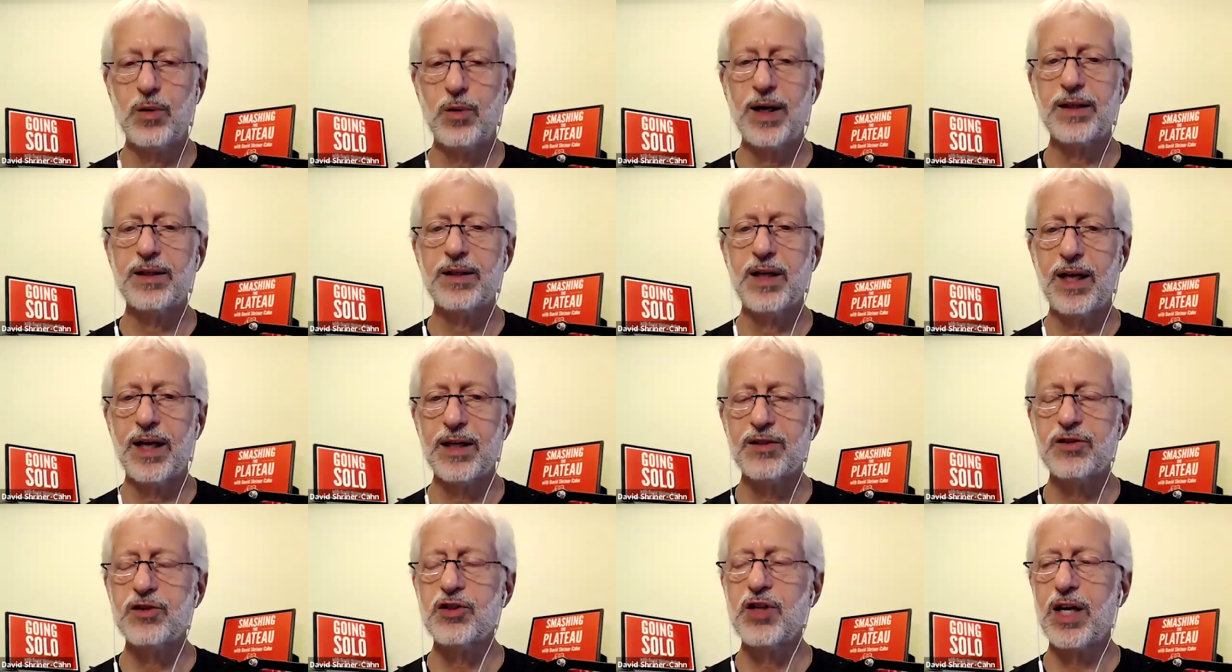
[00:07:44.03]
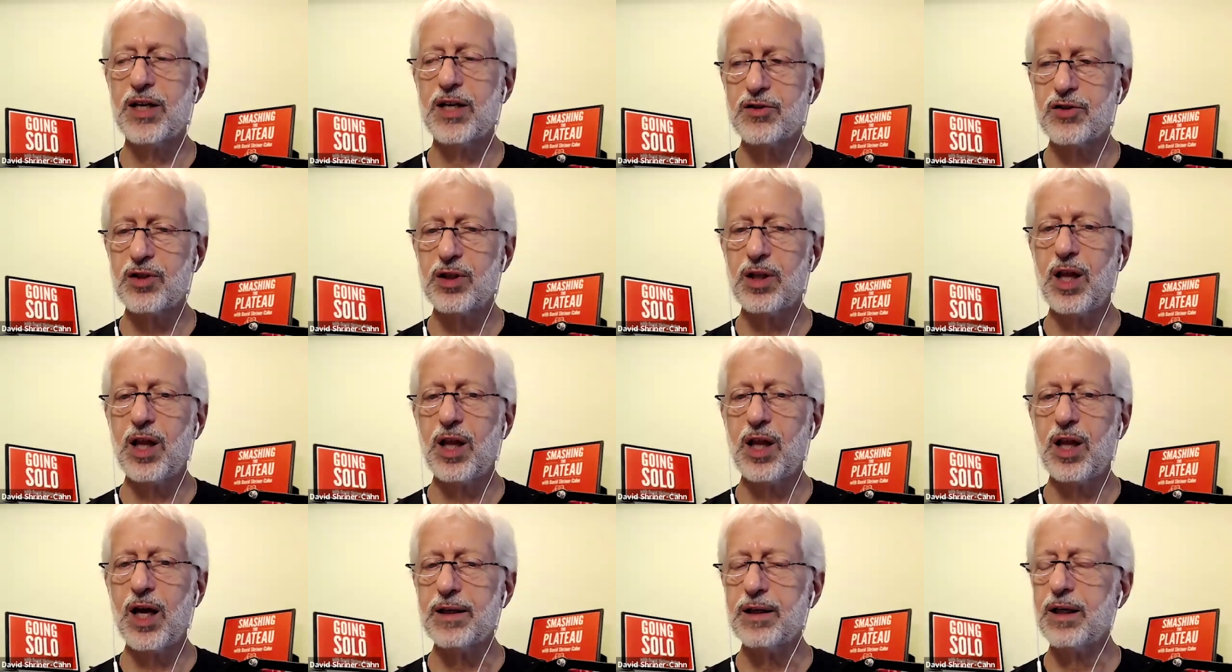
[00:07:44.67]
correct. Yeah, it's changed a
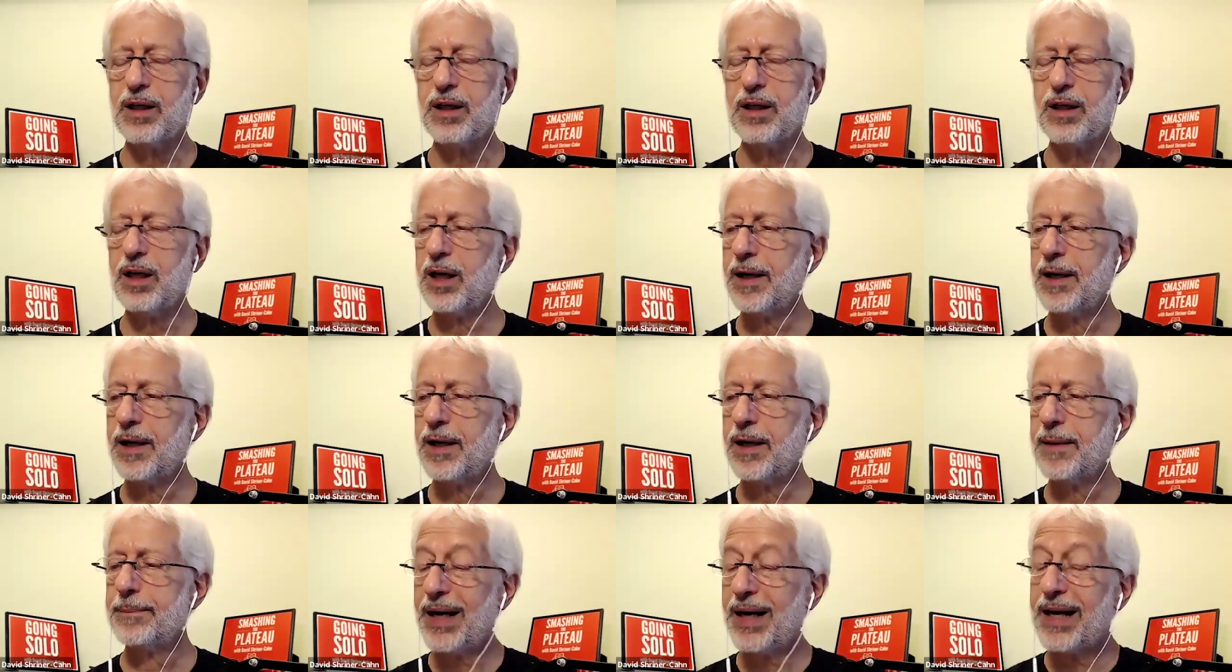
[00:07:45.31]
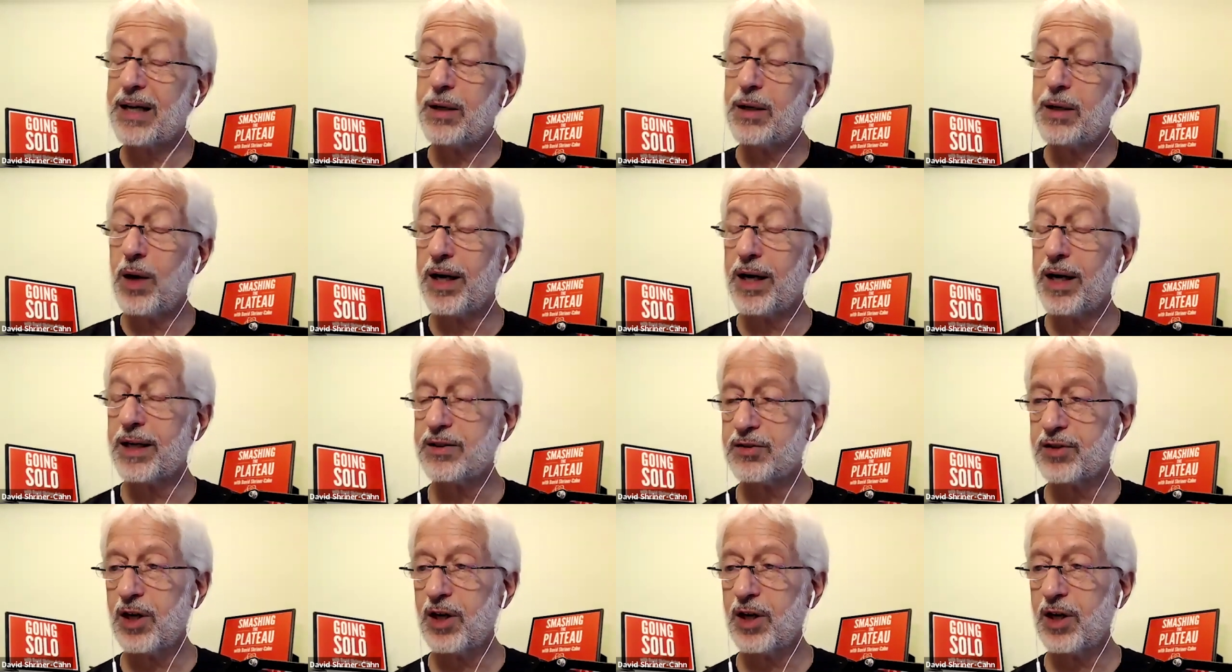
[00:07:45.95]
lot. Um, but
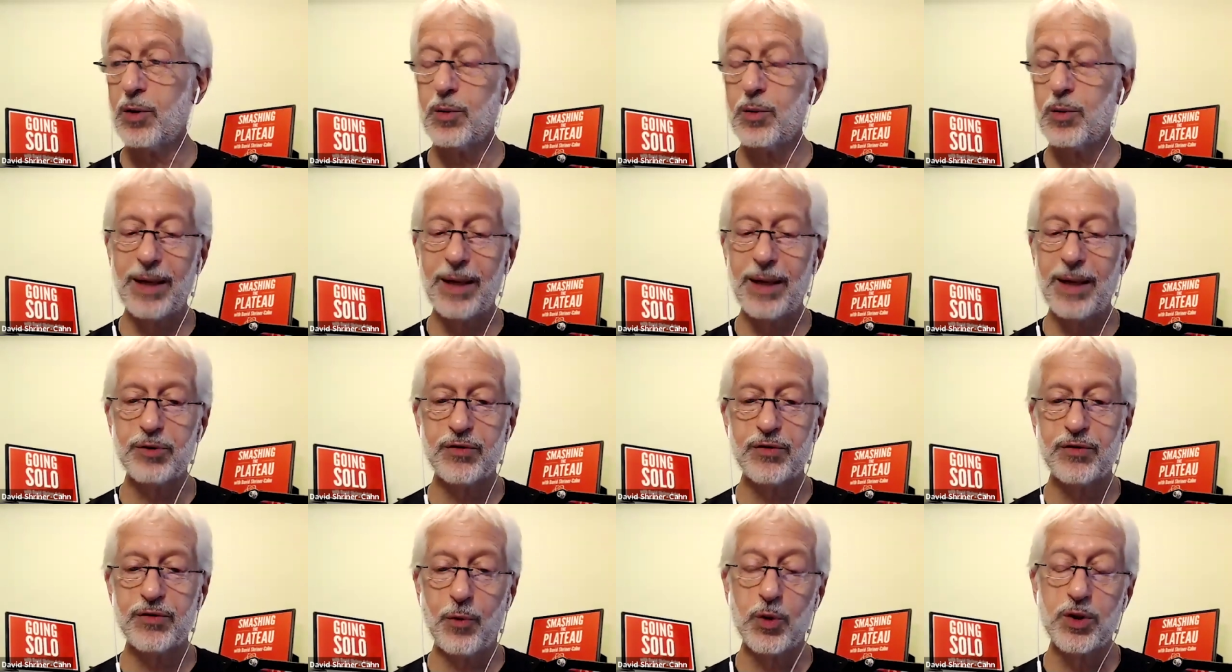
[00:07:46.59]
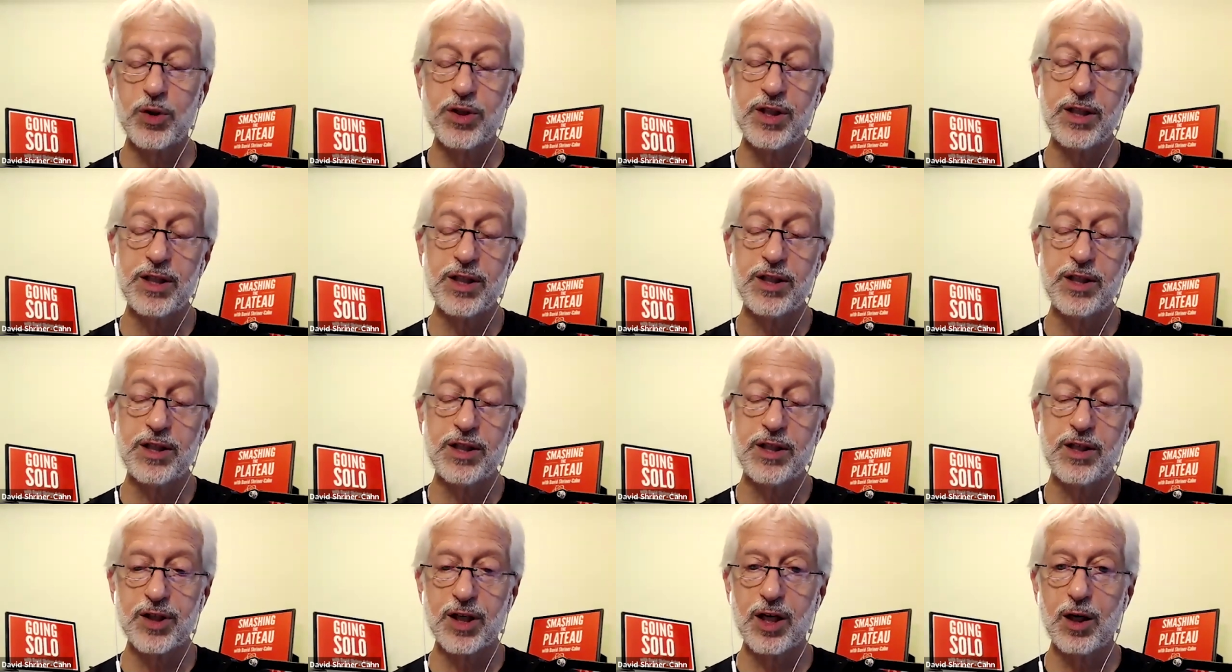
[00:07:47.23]
anyway, so that was 14
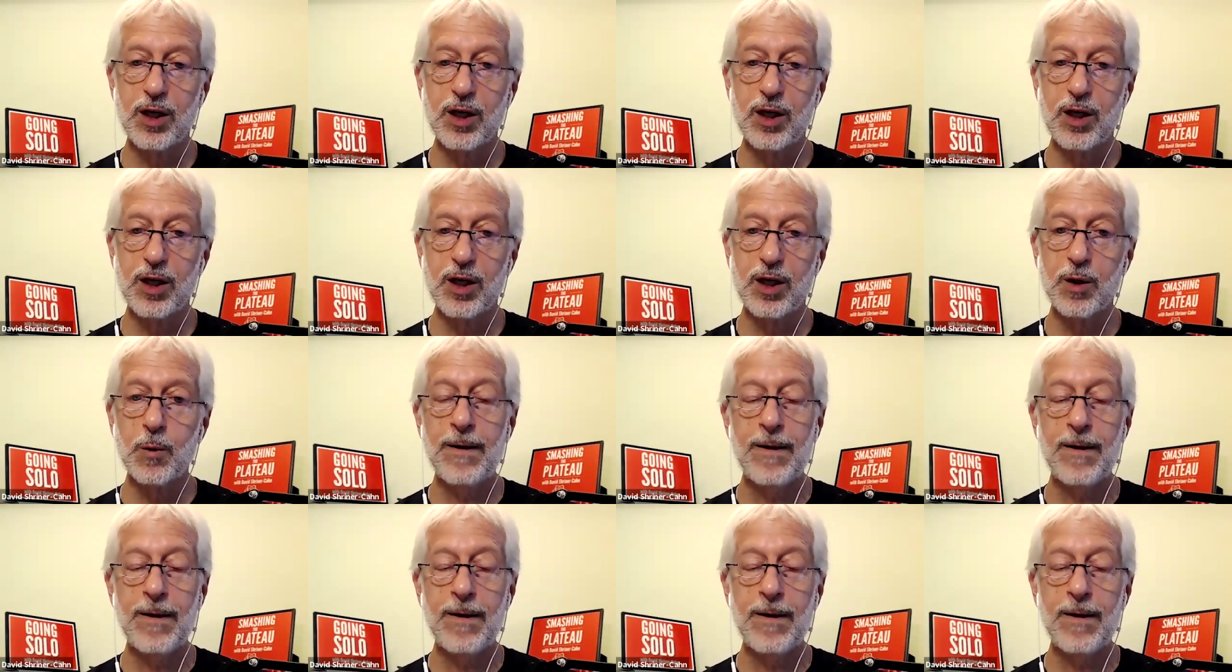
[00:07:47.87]
years ago.